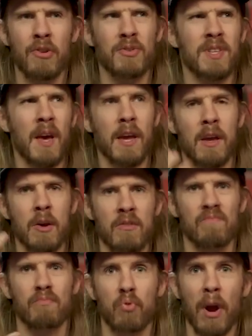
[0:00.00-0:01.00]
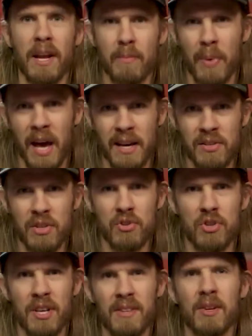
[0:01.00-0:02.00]
there's a bright
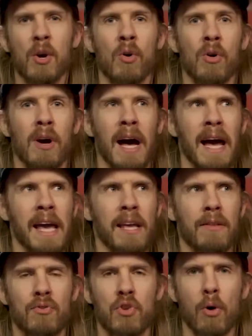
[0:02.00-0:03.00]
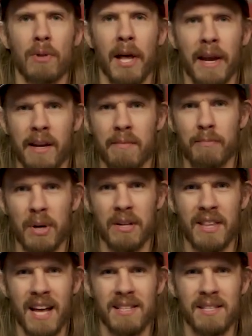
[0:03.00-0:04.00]
passage that I don't like,
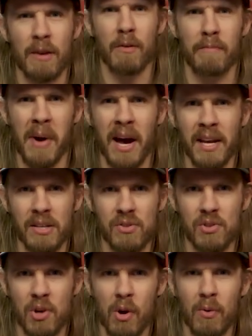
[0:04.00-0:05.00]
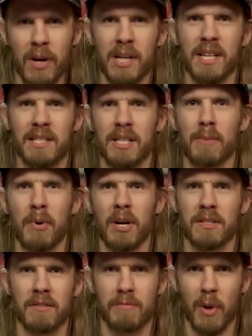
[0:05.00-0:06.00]
but that's out of bias, so it's in the
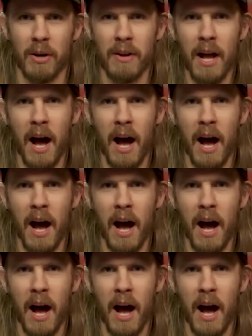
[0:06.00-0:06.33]
positive part.